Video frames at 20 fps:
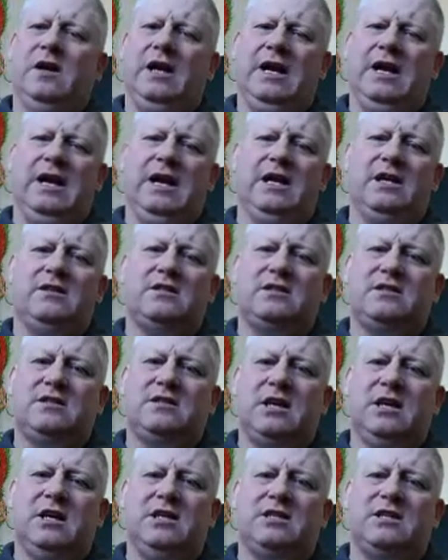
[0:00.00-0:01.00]

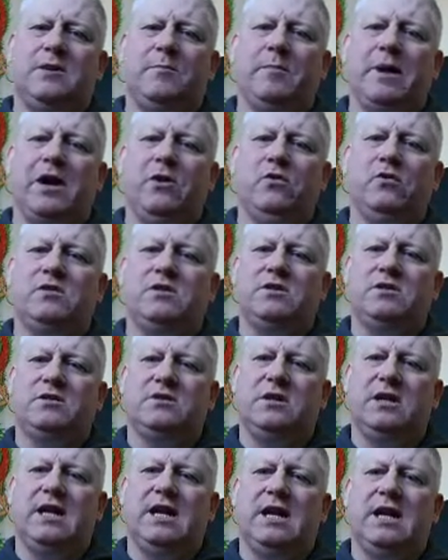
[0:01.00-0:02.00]
it's about
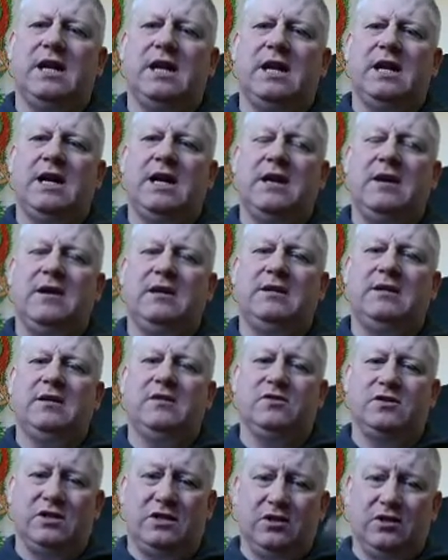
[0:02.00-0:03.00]

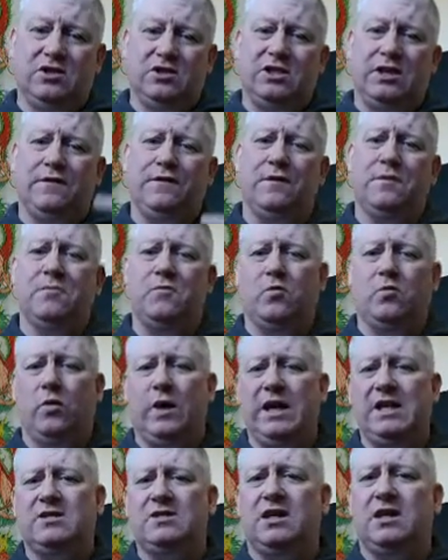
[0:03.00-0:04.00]
there's different
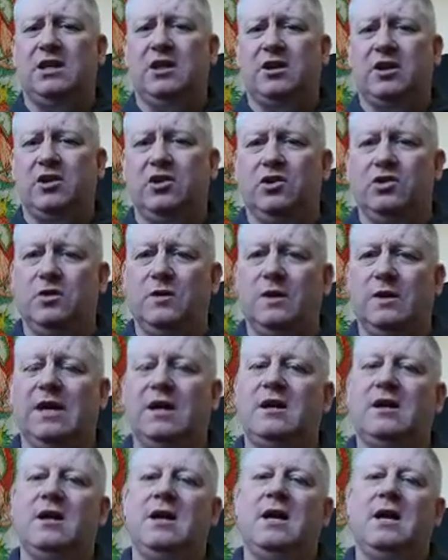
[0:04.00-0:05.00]
ways that you can do it,
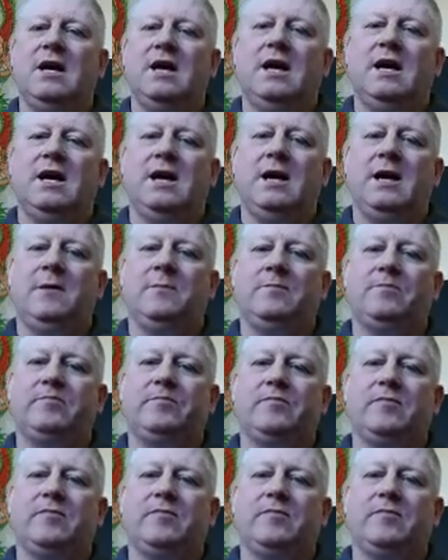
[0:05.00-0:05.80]
and